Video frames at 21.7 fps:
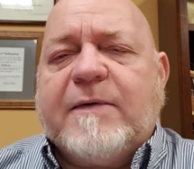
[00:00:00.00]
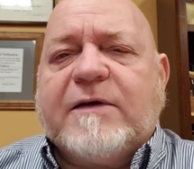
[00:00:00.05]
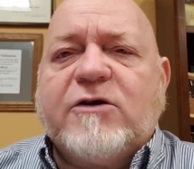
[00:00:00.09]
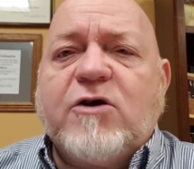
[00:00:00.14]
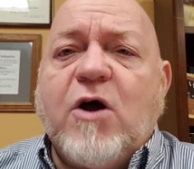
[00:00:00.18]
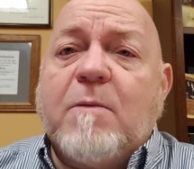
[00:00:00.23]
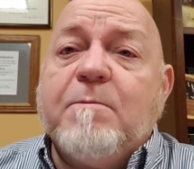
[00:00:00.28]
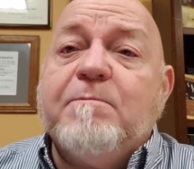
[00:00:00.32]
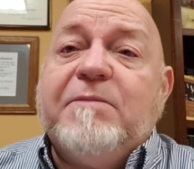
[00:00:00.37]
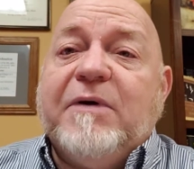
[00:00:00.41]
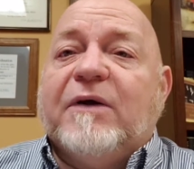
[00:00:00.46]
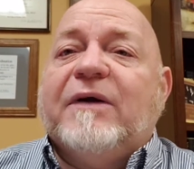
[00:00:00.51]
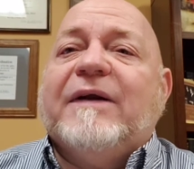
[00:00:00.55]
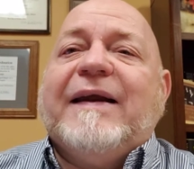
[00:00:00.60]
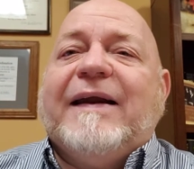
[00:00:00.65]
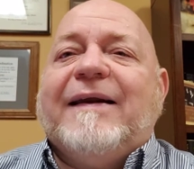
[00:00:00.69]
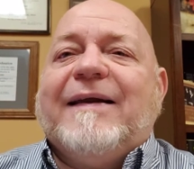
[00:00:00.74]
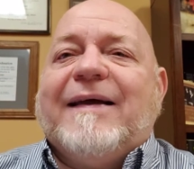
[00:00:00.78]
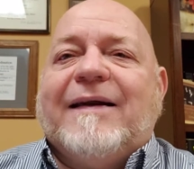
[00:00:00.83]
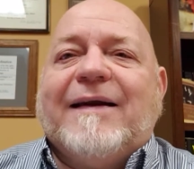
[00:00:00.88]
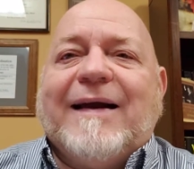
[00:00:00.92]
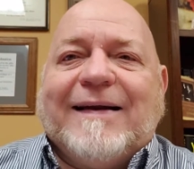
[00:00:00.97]
It's called
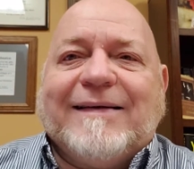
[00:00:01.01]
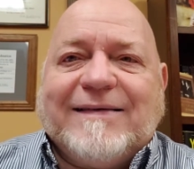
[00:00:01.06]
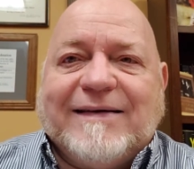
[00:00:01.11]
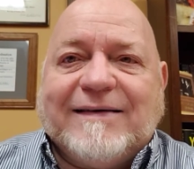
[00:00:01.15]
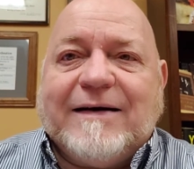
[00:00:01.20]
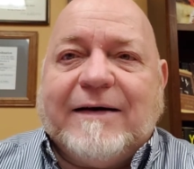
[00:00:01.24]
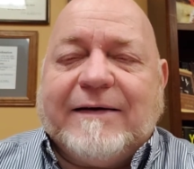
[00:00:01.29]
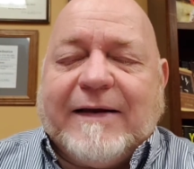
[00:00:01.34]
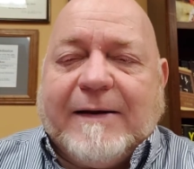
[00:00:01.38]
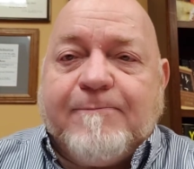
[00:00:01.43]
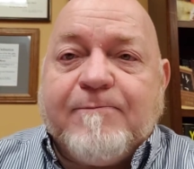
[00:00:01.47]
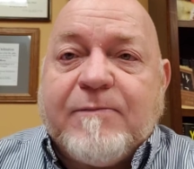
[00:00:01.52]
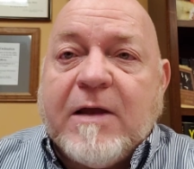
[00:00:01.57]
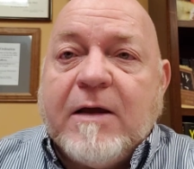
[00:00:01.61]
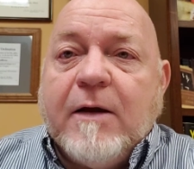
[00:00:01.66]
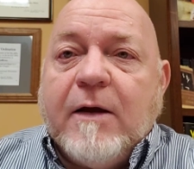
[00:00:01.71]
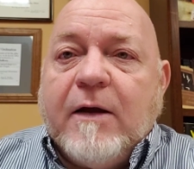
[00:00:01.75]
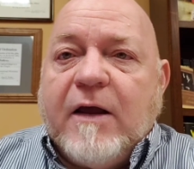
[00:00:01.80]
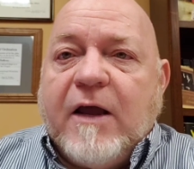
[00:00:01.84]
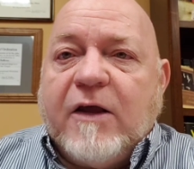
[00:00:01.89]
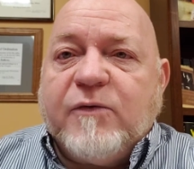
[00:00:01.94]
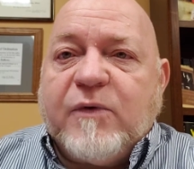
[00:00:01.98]
building an identity.
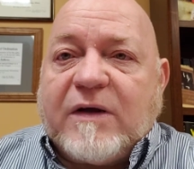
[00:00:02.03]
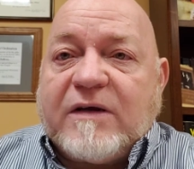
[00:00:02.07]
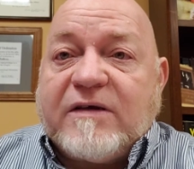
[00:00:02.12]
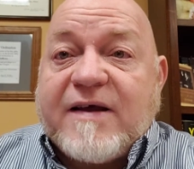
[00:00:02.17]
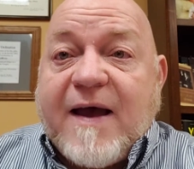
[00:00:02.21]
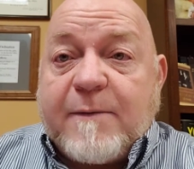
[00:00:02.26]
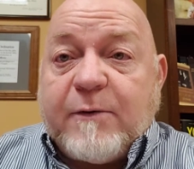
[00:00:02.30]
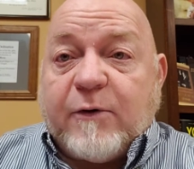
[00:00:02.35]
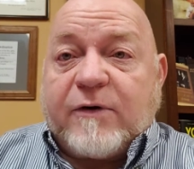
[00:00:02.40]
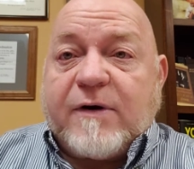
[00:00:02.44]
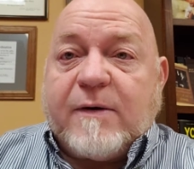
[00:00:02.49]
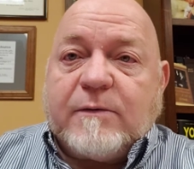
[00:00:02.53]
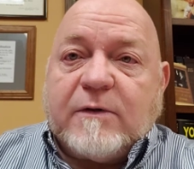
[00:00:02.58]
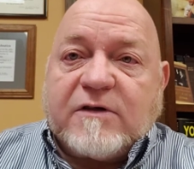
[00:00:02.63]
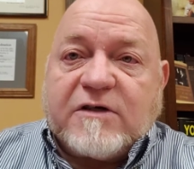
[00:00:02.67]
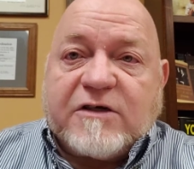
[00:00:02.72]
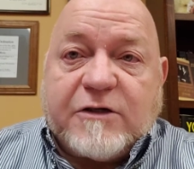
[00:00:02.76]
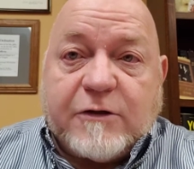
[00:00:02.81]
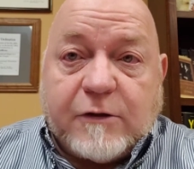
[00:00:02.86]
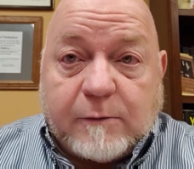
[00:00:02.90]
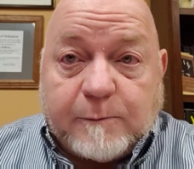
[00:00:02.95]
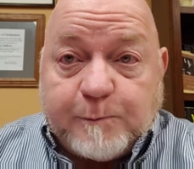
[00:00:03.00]
It's what cyber
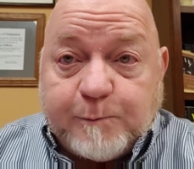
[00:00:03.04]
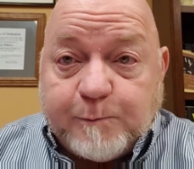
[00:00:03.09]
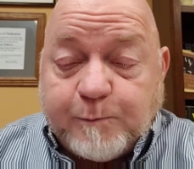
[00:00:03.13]
criminals do.